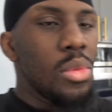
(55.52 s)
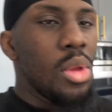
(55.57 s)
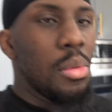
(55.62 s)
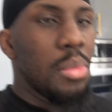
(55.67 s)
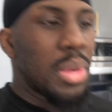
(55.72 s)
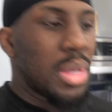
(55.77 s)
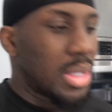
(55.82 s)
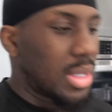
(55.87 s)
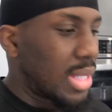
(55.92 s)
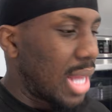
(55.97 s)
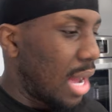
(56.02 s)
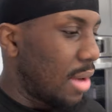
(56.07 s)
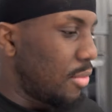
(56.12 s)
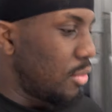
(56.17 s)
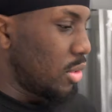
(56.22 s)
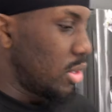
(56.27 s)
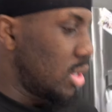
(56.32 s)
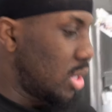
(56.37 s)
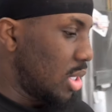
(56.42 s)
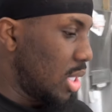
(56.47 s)
But it's
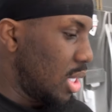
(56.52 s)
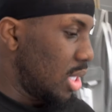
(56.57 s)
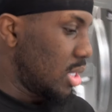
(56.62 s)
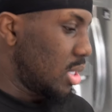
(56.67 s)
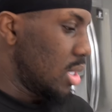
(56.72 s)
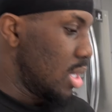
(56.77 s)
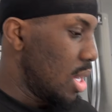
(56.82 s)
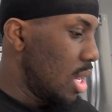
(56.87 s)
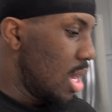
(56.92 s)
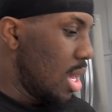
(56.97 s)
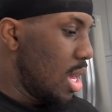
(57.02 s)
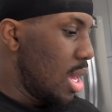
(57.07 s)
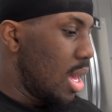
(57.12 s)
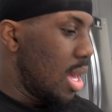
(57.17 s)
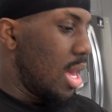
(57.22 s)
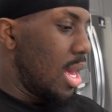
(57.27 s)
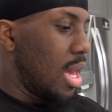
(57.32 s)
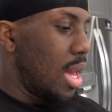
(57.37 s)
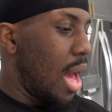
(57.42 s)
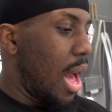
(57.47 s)
9:46.
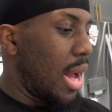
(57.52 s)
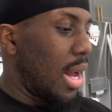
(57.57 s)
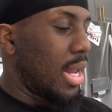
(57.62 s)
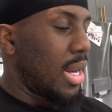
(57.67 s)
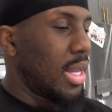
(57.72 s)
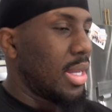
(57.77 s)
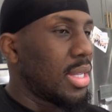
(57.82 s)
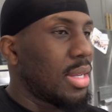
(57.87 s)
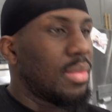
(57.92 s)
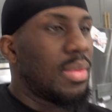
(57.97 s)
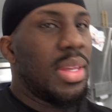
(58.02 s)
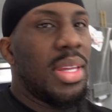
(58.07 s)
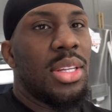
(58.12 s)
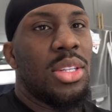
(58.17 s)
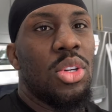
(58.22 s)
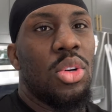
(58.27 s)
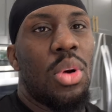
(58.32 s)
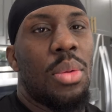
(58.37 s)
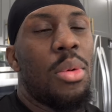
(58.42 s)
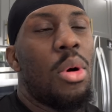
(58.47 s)
And I gotta get something to
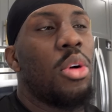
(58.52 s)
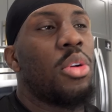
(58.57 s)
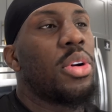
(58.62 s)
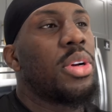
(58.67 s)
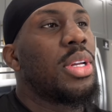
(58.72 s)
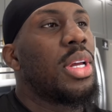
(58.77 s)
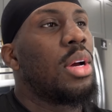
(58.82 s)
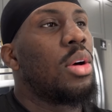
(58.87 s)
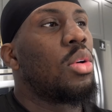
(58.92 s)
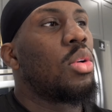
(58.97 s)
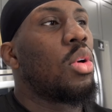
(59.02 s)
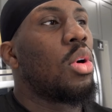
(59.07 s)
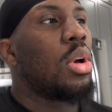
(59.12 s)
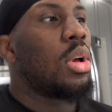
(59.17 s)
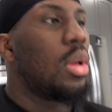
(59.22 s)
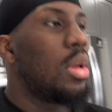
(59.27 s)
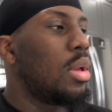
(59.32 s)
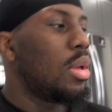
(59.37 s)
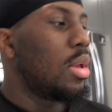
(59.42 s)
eat too. I'm hungry as hell. Hold on.